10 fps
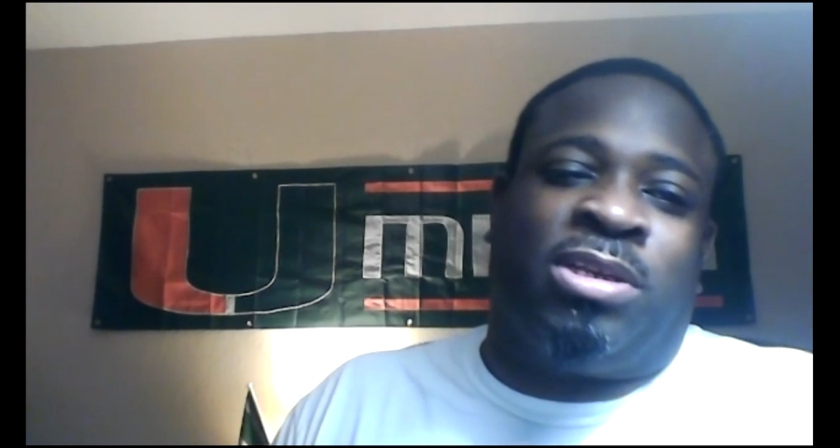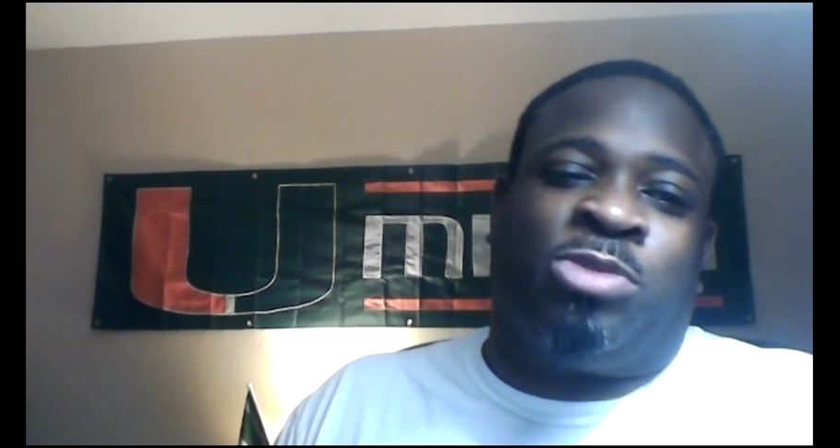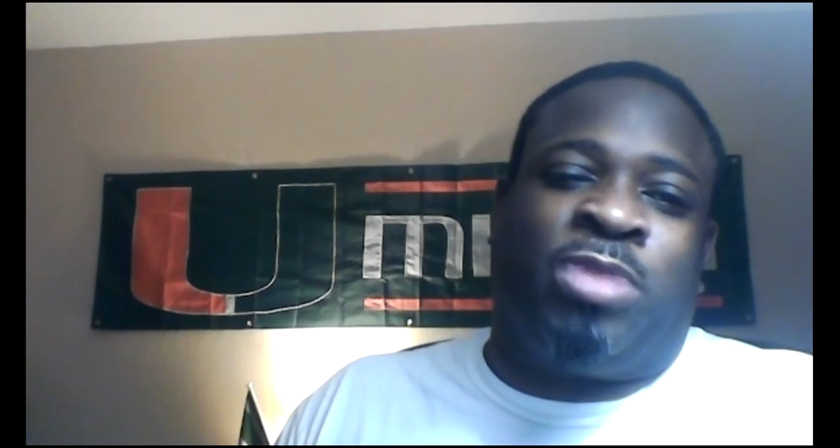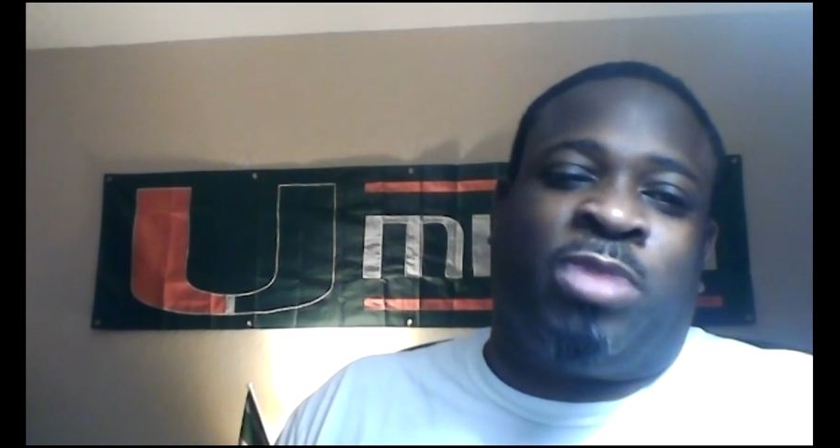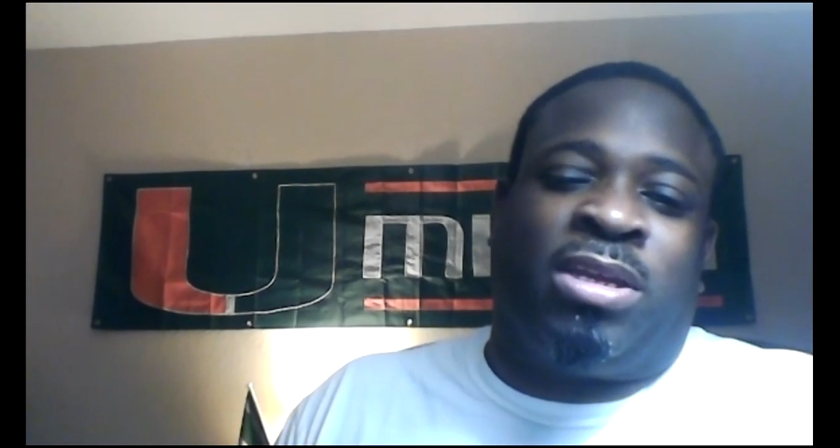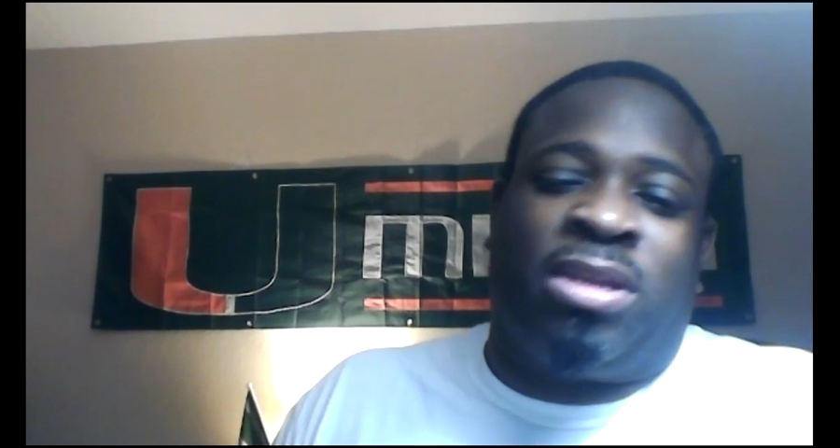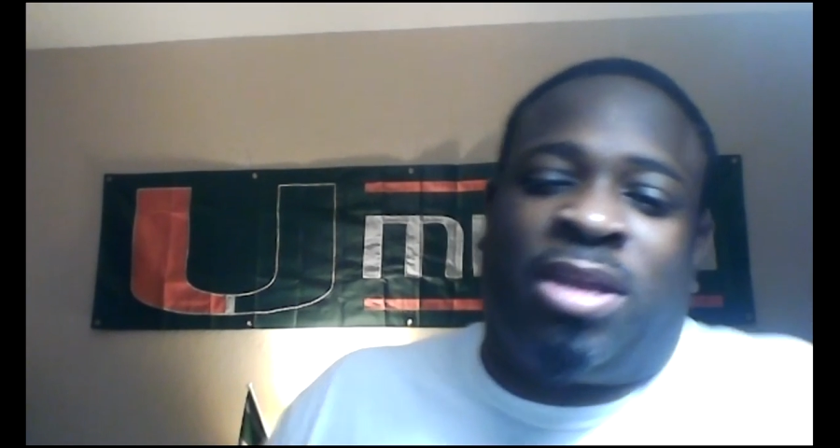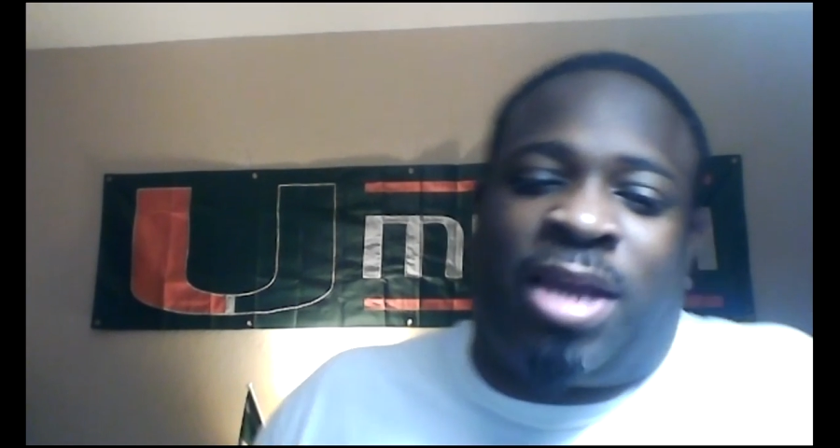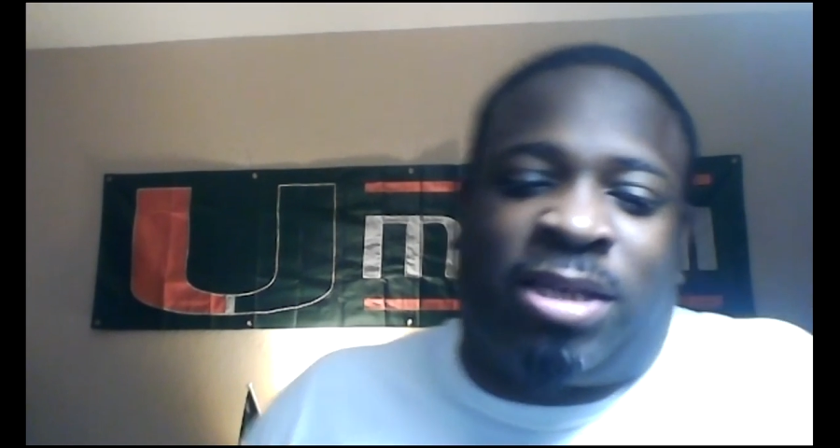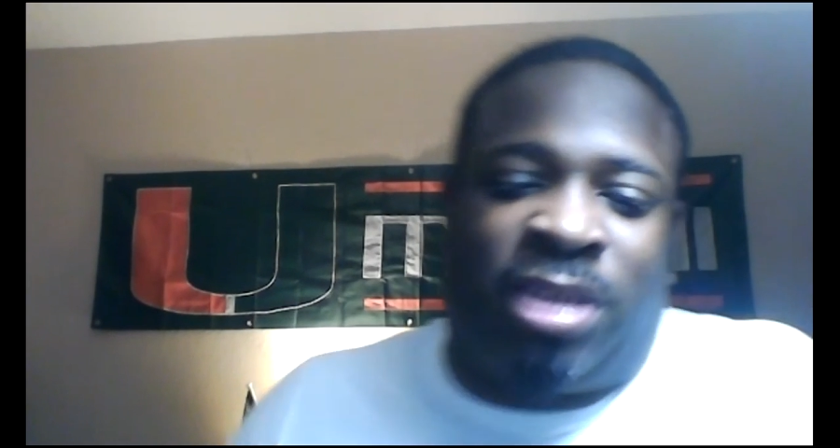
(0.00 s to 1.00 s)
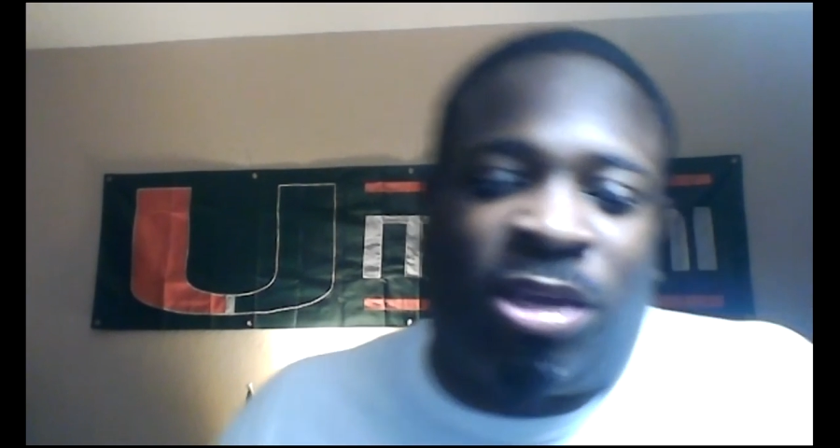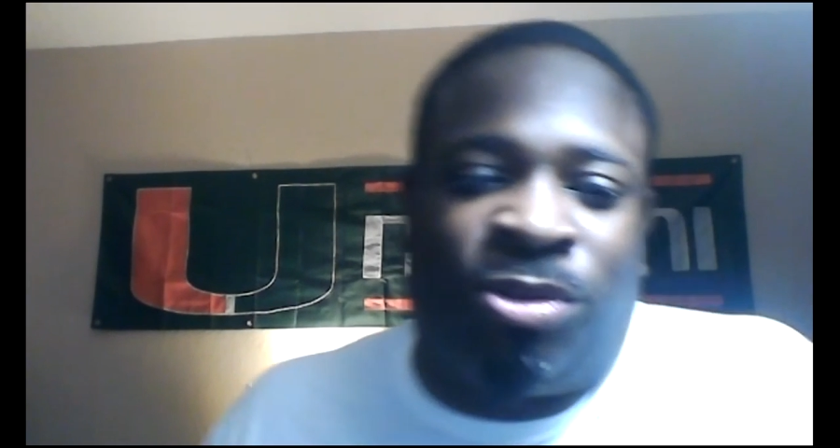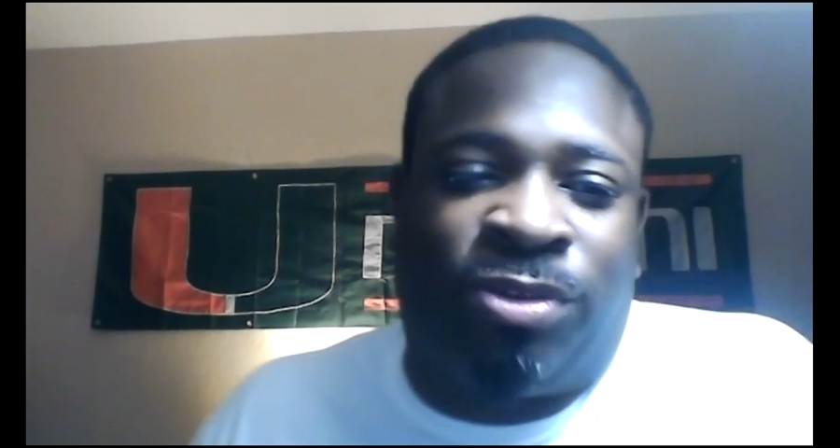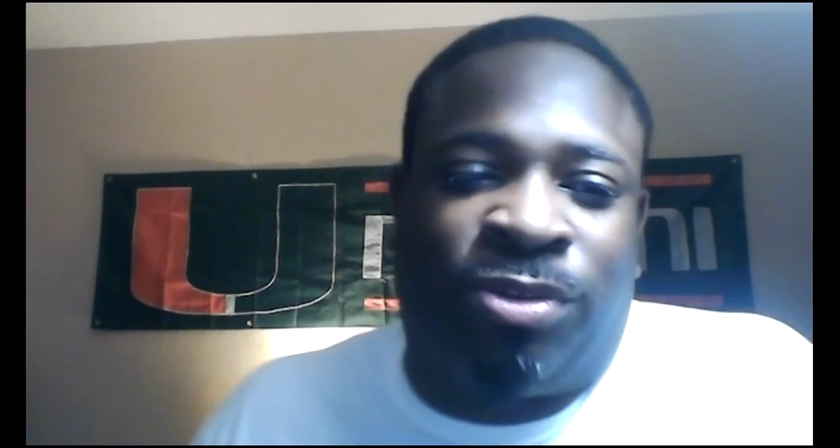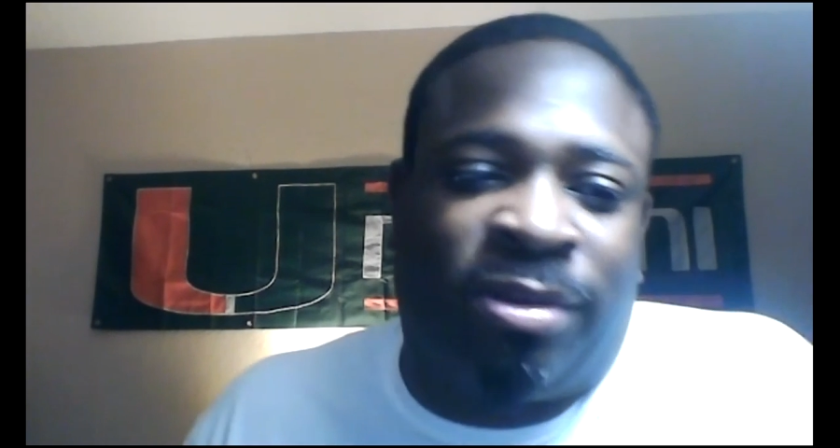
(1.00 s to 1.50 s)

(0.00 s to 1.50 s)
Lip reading: this week. I'll take Houston.